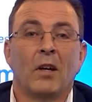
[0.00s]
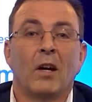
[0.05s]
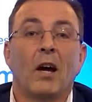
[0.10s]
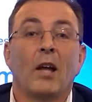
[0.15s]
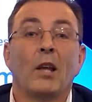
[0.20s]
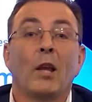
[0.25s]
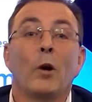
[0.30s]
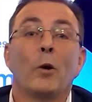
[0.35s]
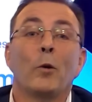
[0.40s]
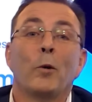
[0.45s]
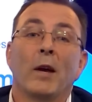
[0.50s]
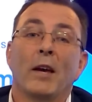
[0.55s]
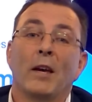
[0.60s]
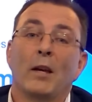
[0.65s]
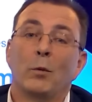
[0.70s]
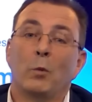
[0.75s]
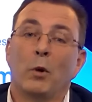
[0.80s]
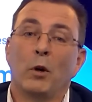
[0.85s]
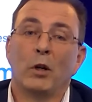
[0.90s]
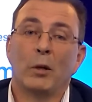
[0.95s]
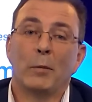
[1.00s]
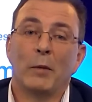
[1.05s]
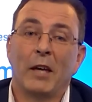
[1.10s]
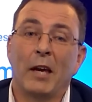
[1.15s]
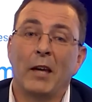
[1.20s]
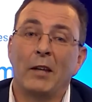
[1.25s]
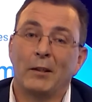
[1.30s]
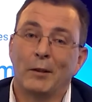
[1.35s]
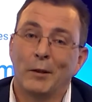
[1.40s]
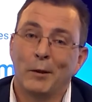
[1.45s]
Hello and welcome
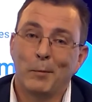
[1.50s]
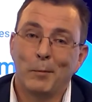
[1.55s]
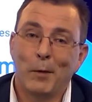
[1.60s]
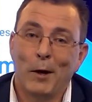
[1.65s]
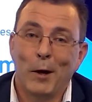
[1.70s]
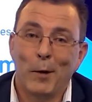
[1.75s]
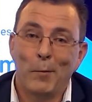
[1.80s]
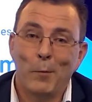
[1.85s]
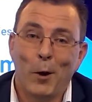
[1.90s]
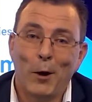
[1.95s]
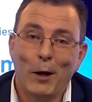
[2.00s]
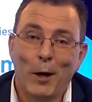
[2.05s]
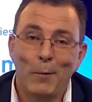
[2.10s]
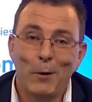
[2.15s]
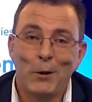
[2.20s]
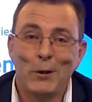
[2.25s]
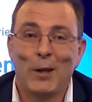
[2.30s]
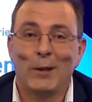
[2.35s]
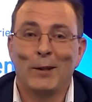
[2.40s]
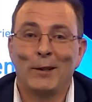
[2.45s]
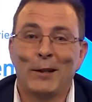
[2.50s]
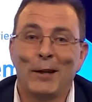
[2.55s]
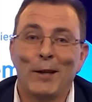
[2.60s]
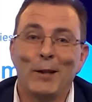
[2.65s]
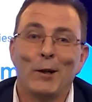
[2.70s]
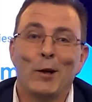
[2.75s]
again. My name is Shannon